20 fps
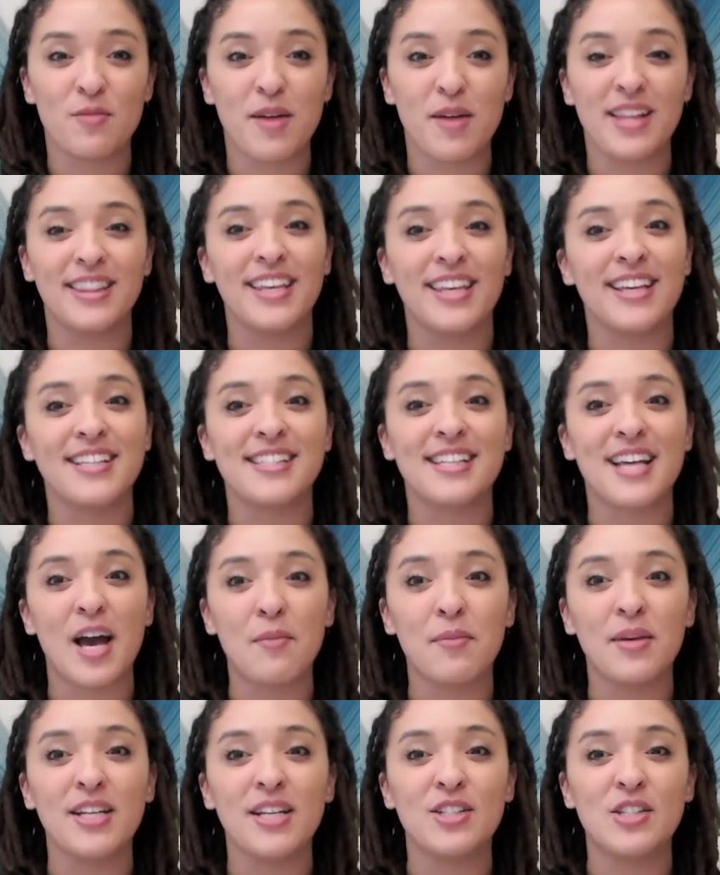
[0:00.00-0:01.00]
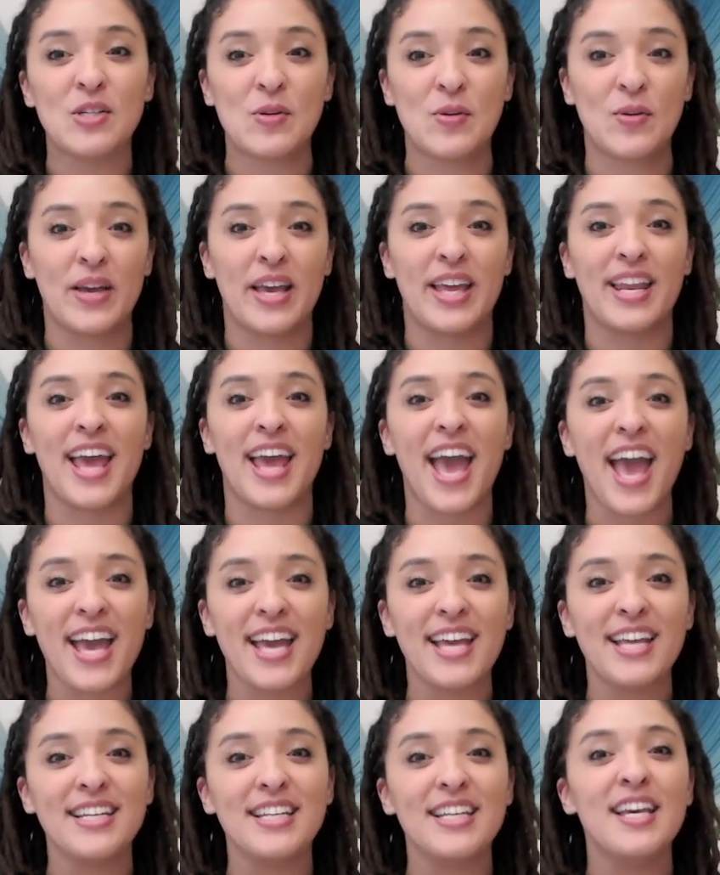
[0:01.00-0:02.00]
Month is coming to an
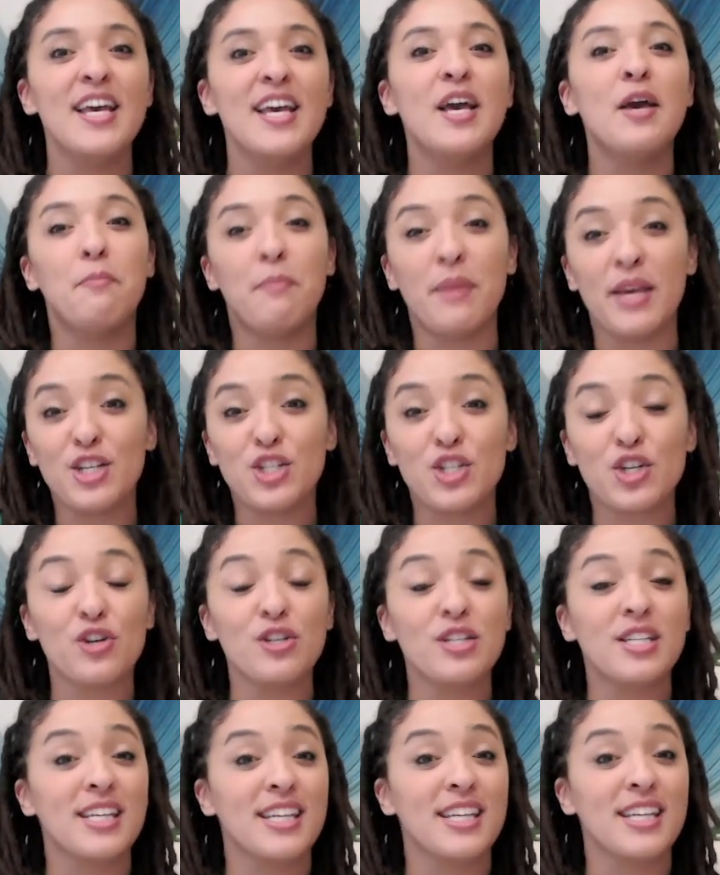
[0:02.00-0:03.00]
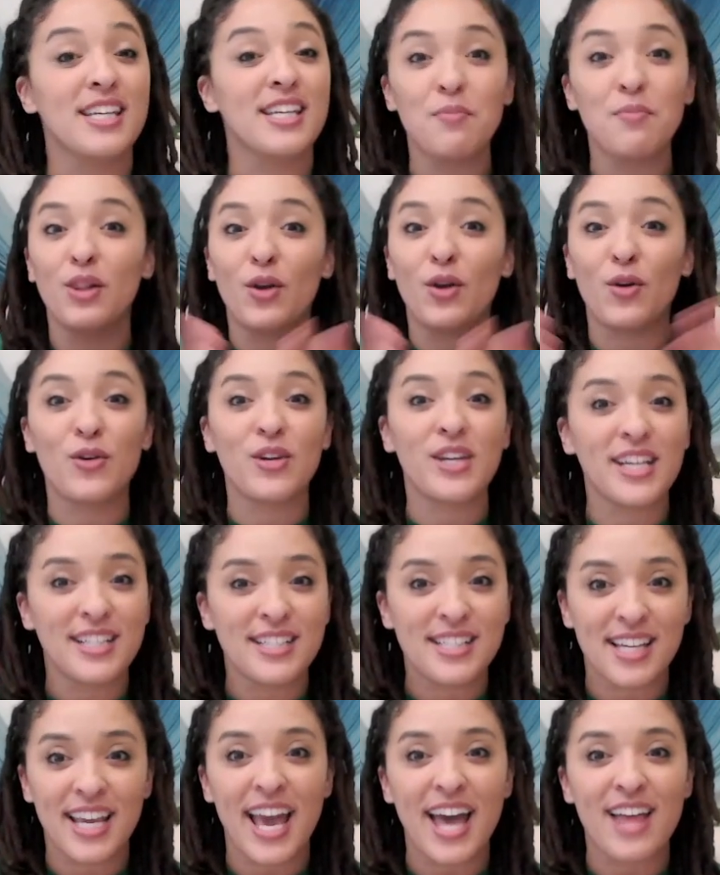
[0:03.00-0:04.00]
end, be sure to keep learning
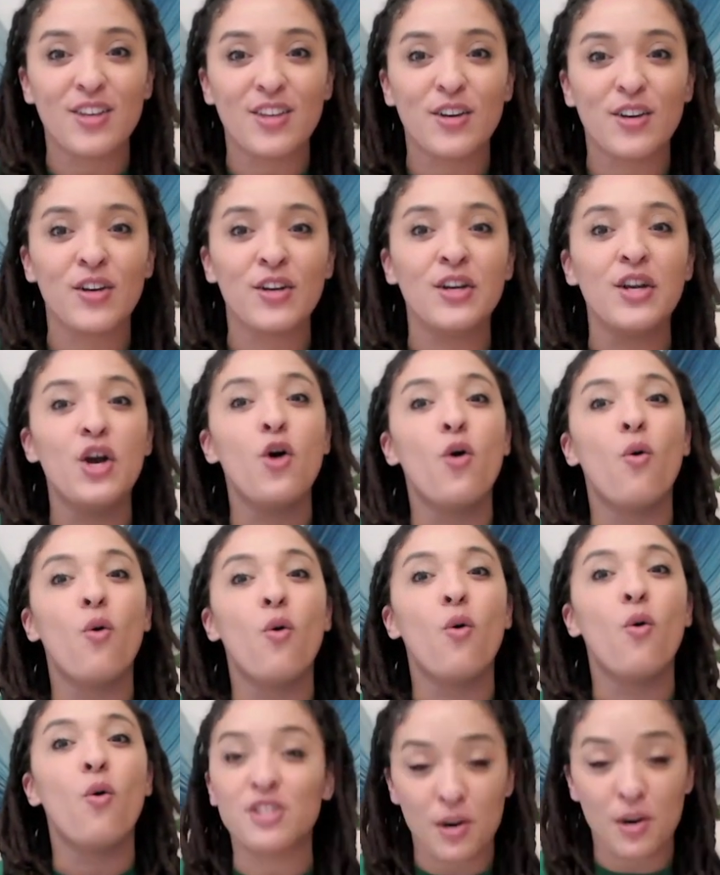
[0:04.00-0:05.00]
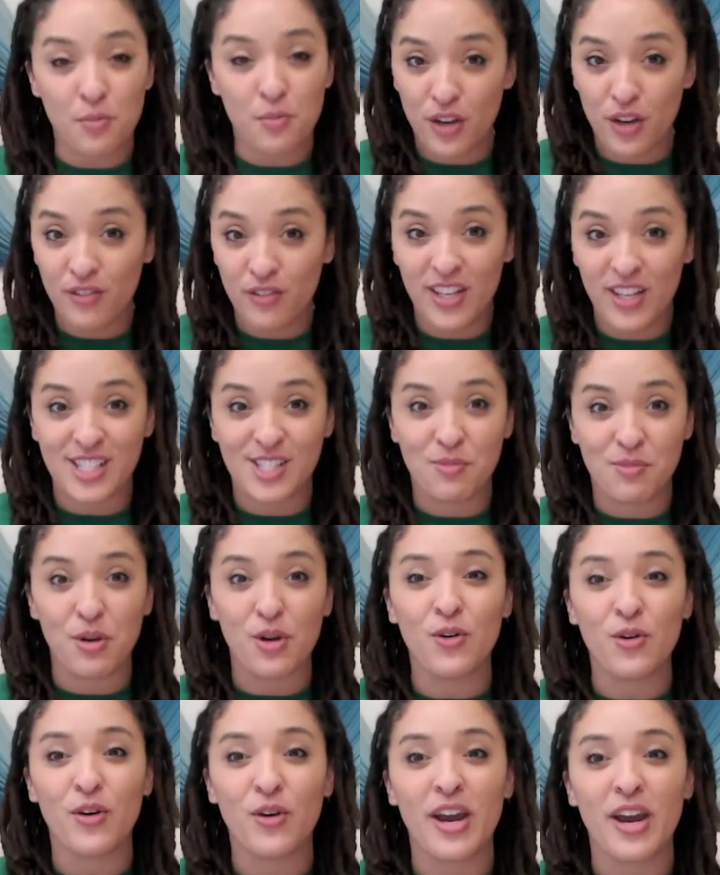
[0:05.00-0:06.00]
together, watch our previous
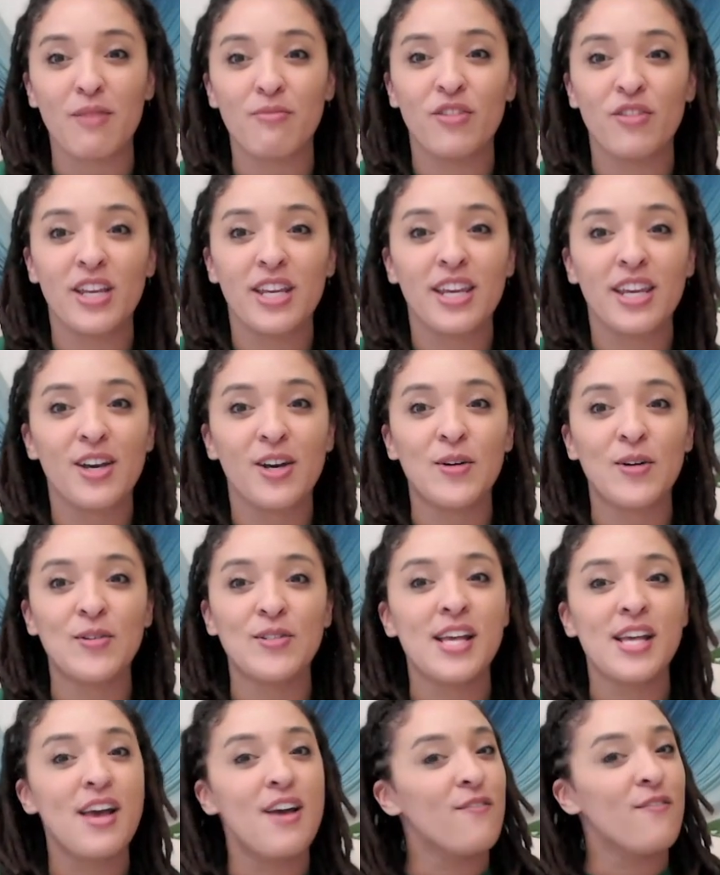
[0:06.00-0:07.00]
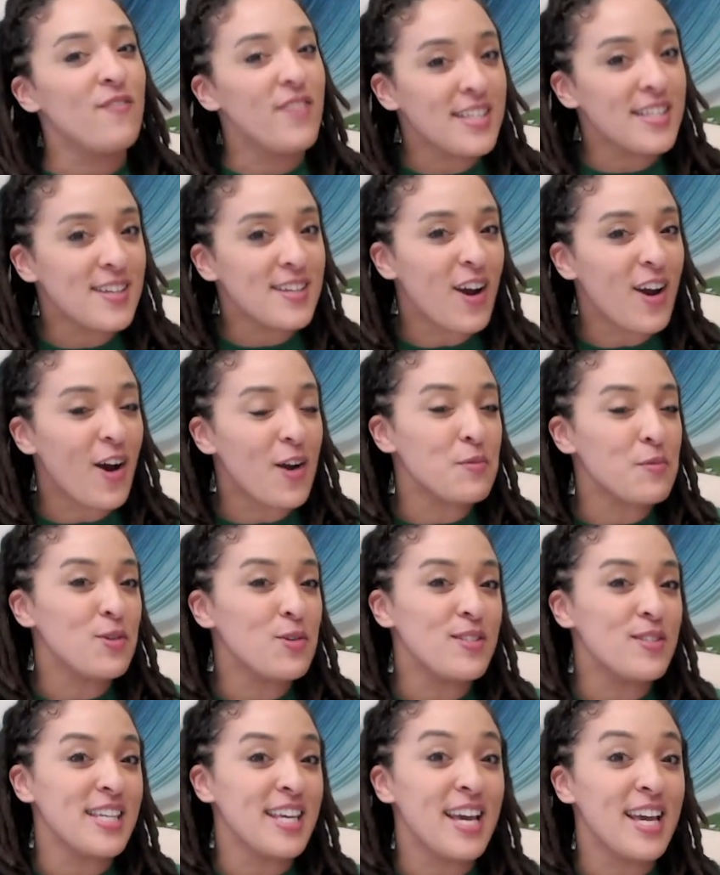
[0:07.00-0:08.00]
program videos, visit our
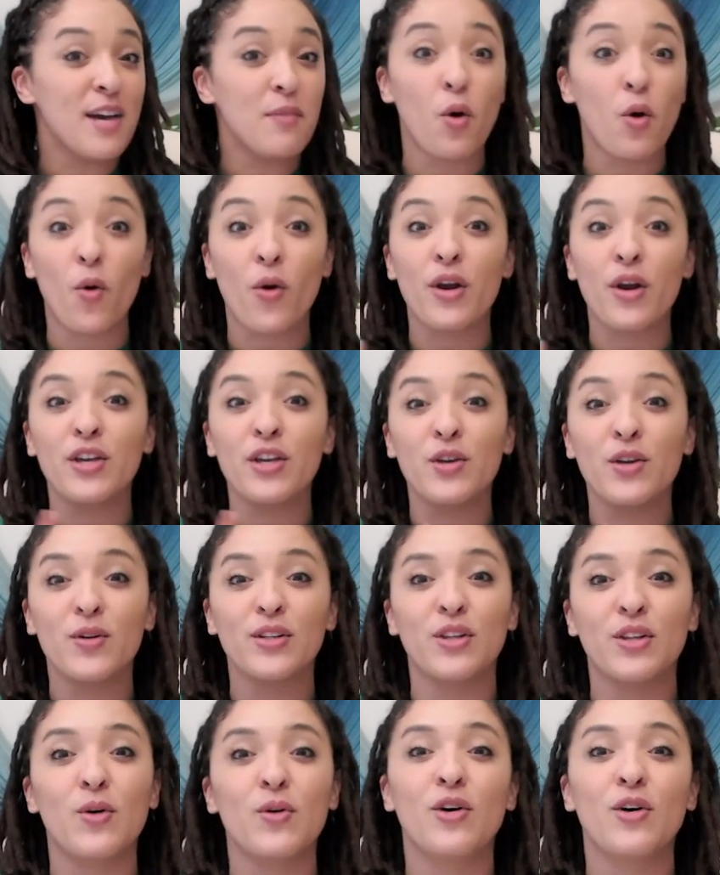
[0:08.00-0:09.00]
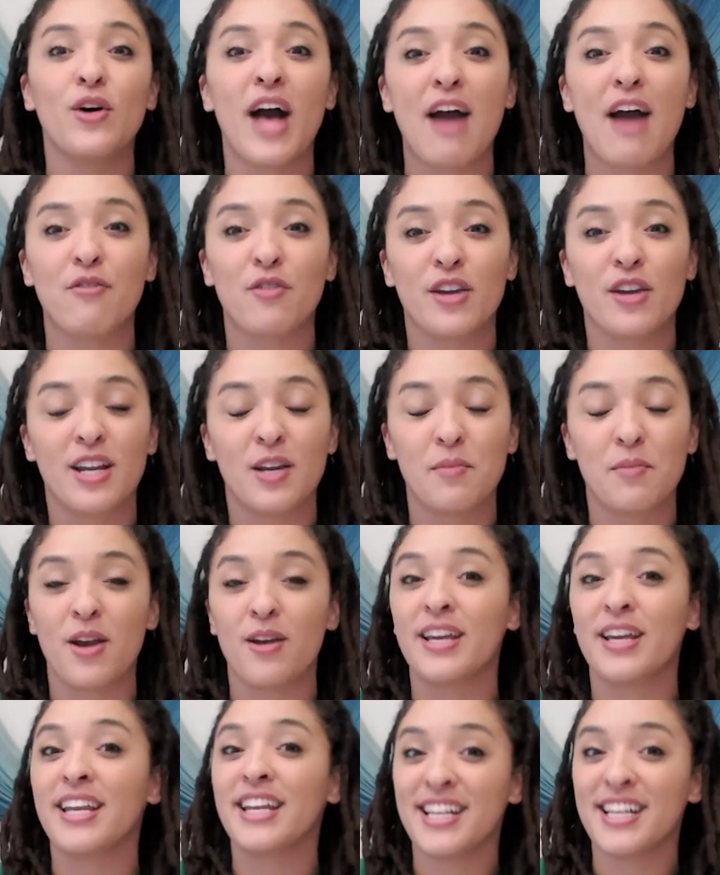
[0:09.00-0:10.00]
museum or your local African
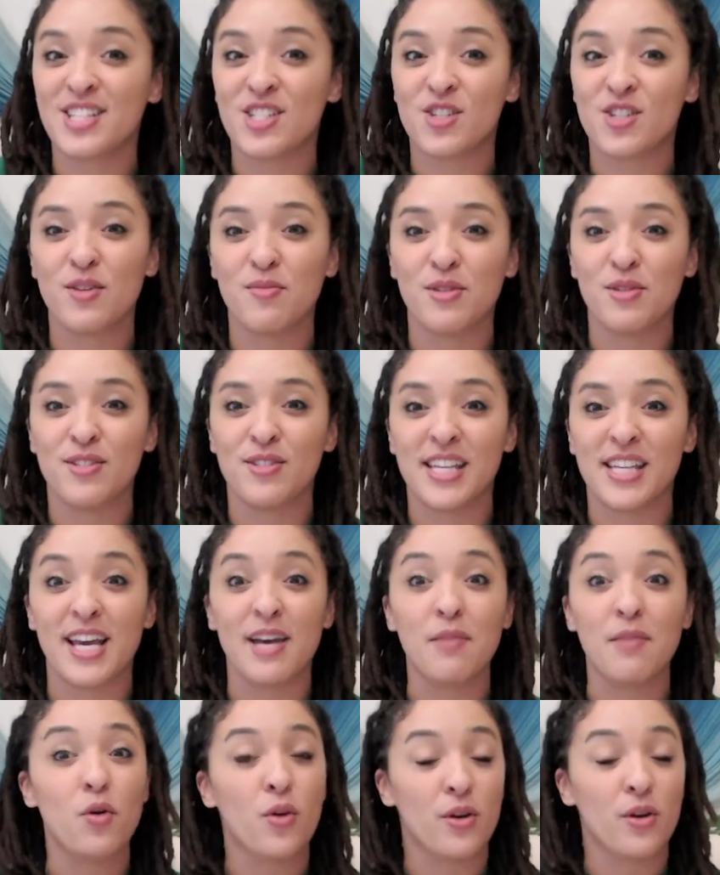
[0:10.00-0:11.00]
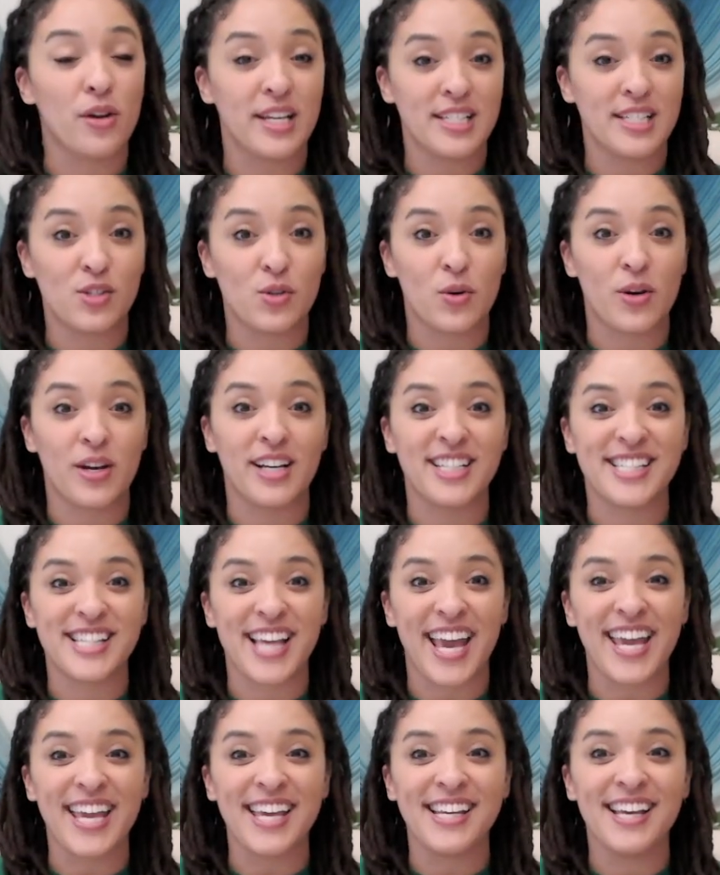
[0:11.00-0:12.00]
American history museum or historic
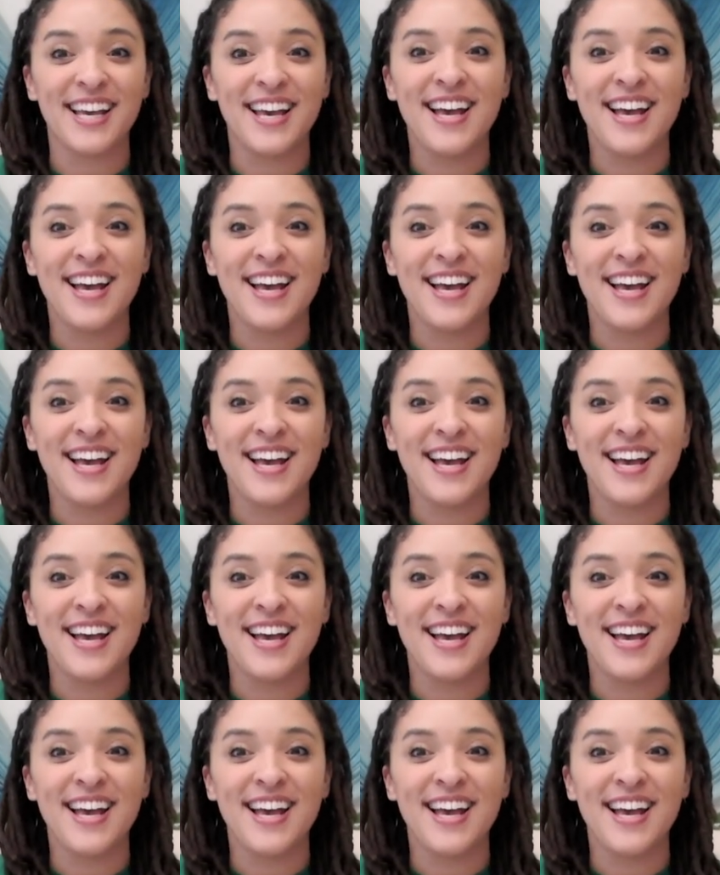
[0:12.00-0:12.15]
site,